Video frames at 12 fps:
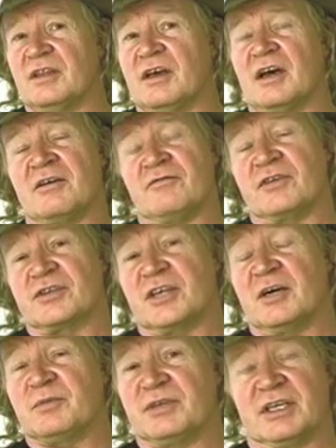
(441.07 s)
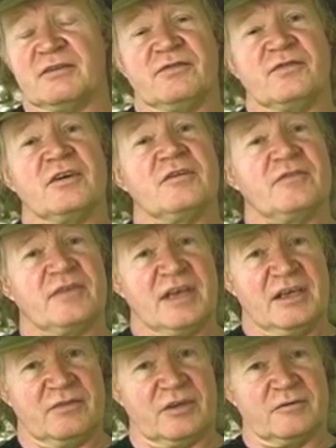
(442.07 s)
for example, to give a
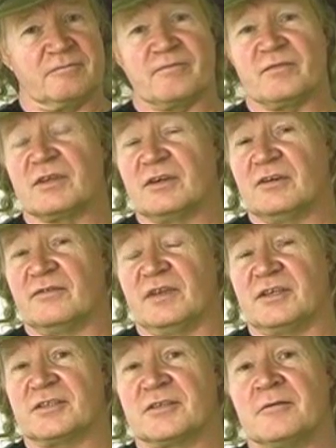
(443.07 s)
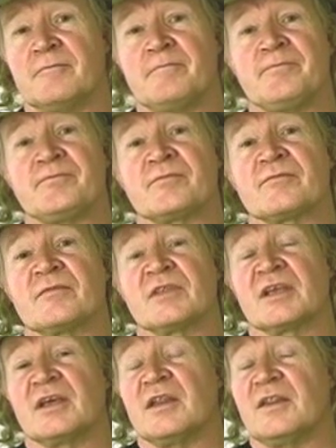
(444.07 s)
flavour of this,
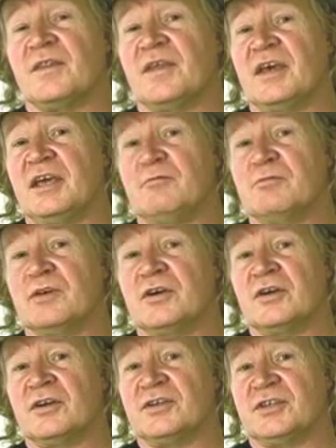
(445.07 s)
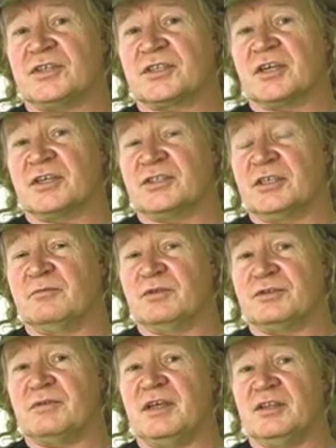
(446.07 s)
they were discussing
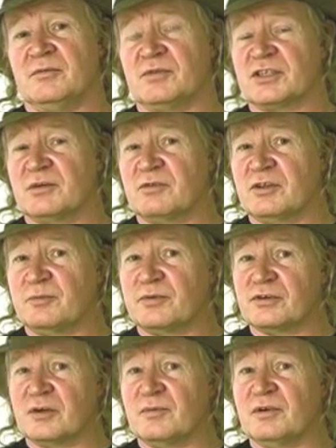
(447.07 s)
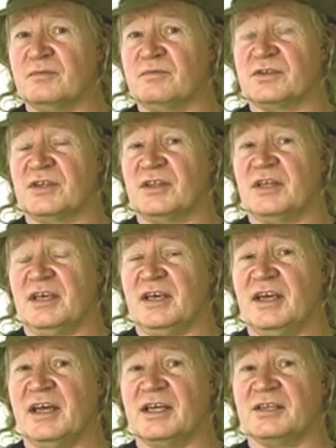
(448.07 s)
between them some of the problems that they
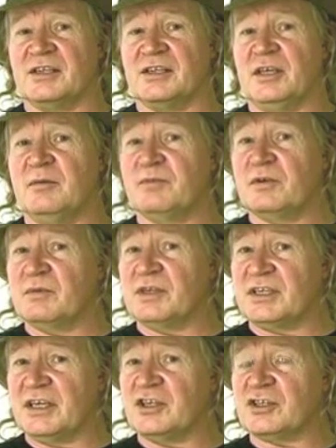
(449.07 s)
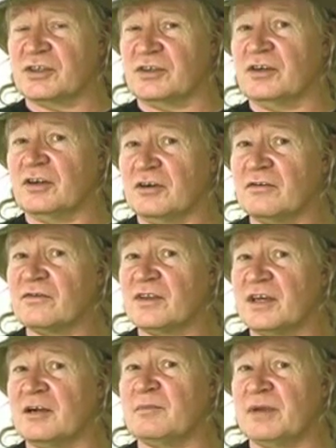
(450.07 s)
had in the implementation of
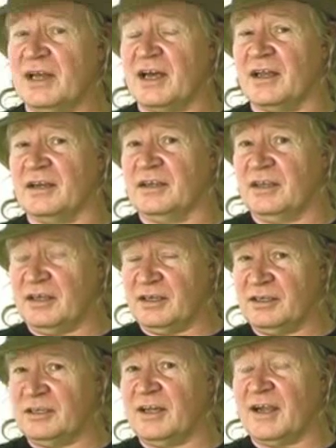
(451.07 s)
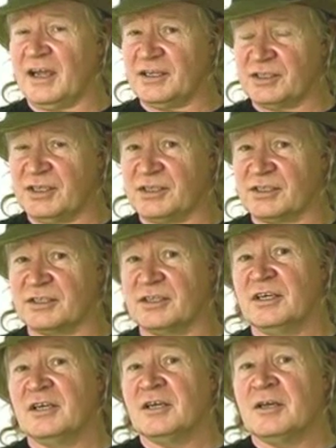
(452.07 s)
their plan. And as this